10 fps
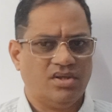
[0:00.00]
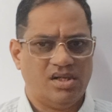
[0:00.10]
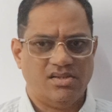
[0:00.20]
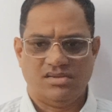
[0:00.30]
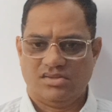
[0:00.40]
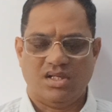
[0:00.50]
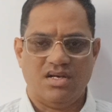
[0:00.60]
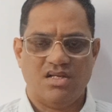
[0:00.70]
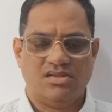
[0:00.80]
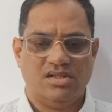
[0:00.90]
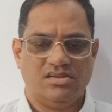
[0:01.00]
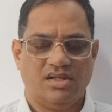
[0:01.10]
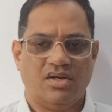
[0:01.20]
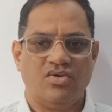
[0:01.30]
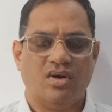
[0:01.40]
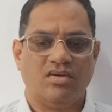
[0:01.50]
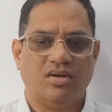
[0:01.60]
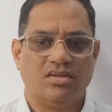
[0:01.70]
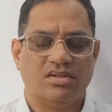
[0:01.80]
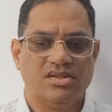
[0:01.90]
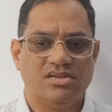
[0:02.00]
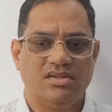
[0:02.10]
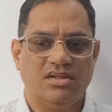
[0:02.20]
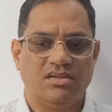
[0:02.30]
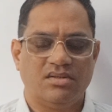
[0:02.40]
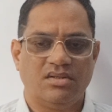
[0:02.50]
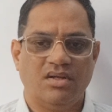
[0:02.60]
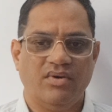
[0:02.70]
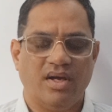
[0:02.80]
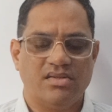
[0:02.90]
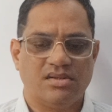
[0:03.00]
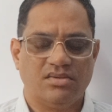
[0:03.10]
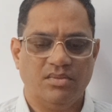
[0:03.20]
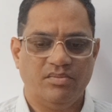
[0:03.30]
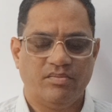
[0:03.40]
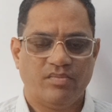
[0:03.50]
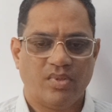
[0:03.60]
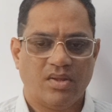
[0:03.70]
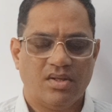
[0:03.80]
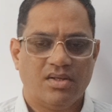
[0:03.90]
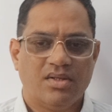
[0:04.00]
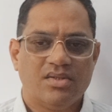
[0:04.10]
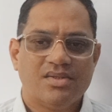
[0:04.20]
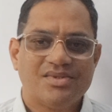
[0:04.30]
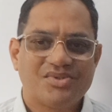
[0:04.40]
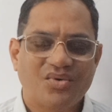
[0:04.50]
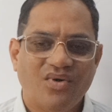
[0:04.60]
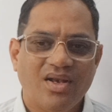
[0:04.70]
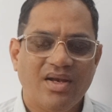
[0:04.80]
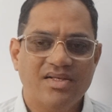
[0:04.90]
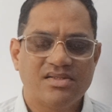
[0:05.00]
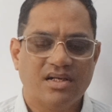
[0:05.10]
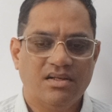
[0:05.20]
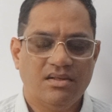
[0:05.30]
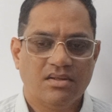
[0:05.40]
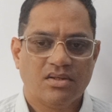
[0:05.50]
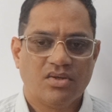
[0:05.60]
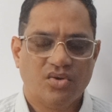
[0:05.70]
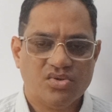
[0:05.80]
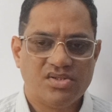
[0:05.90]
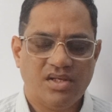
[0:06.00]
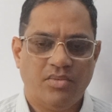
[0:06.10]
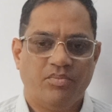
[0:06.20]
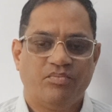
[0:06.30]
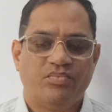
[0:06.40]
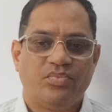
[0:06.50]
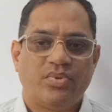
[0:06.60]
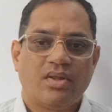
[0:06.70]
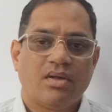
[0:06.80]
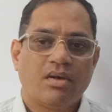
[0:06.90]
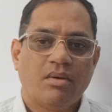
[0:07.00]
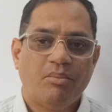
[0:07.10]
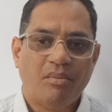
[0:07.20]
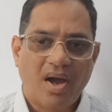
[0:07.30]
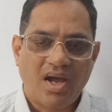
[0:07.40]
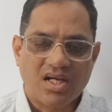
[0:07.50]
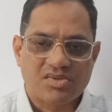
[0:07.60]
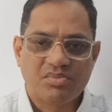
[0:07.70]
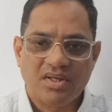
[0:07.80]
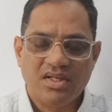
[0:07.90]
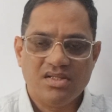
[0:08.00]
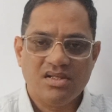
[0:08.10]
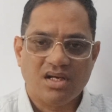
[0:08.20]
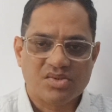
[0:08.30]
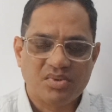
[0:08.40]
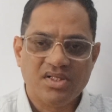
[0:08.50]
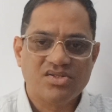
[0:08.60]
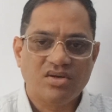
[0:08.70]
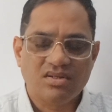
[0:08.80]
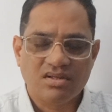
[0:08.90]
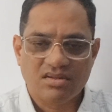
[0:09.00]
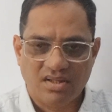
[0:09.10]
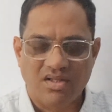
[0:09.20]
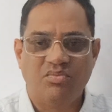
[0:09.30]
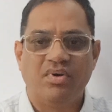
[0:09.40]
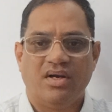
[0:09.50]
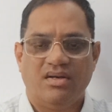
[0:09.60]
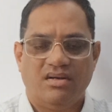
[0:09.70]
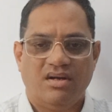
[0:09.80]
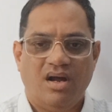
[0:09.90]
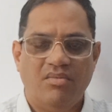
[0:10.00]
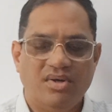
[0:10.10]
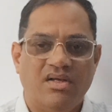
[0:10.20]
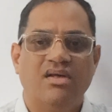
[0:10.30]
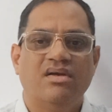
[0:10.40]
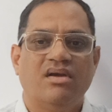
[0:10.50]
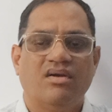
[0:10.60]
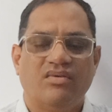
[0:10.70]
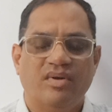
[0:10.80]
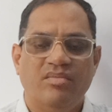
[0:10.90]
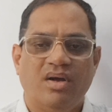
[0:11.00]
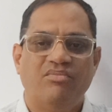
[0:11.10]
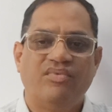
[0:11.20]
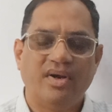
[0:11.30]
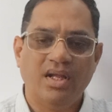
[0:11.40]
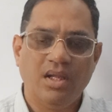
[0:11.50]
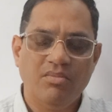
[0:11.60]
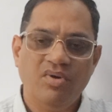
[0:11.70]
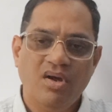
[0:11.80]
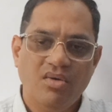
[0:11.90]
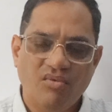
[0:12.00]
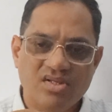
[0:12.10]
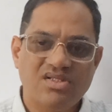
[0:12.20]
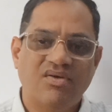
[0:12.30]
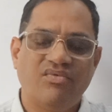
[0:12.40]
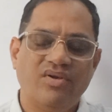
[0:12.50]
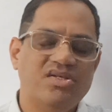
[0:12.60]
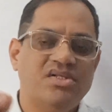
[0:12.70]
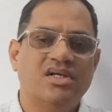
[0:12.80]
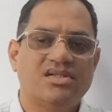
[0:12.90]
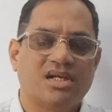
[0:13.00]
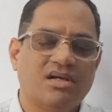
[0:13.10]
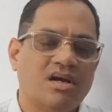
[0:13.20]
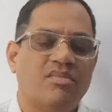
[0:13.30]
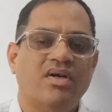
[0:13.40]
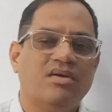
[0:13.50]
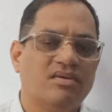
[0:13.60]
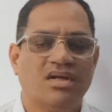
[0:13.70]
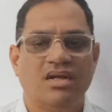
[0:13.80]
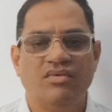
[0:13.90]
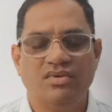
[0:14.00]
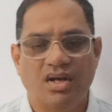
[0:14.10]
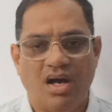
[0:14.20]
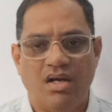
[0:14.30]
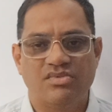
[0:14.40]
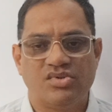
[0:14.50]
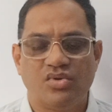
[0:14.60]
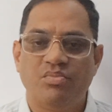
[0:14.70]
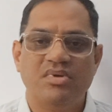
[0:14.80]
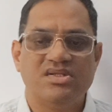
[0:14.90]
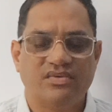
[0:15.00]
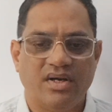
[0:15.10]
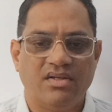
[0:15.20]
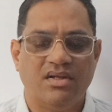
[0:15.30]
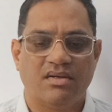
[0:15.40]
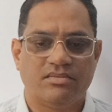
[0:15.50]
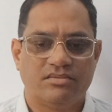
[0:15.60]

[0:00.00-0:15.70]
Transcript: you realize that sannyasi is there and you are not listening and giving answer to it? So one lady said, you see, my husband is on the deathbed. I'm taking care of him, I'm feeding him. Once I finish it, I shall come and give you the alms to you. Please wait there.